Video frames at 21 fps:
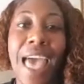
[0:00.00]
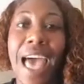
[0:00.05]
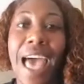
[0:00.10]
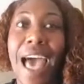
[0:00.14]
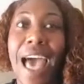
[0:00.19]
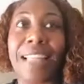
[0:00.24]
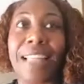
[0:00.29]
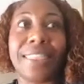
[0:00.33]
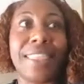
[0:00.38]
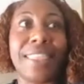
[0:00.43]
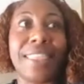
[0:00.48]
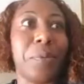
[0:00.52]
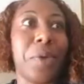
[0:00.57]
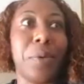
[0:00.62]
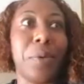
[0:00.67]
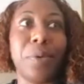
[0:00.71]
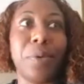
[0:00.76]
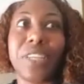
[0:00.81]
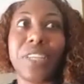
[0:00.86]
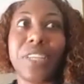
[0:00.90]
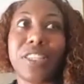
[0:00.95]
I think we
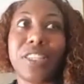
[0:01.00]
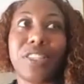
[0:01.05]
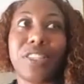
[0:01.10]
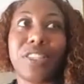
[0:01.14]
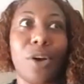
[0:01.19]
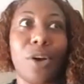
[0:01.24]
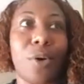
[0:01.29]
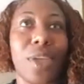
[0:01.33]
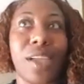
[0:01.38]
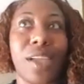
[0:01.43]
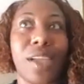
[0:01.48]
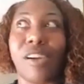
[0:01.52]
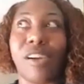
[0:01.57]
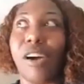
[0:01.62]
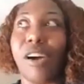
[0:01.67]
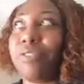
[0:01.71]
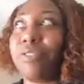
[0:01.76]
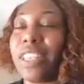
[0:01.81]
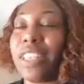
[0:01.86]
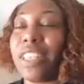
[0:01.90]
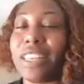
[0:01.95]
were just so
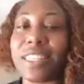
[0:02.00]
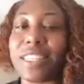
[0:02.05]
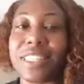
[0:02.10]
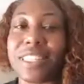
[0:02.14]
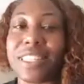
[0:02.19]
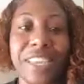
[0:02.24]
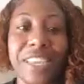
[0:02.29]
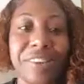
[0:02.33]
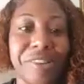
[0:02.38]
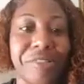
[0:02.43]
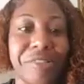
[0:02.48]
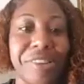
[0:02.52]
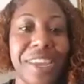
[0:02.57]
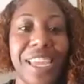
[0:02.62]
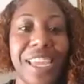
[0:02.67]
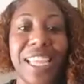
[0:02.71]
engulfed in the scenery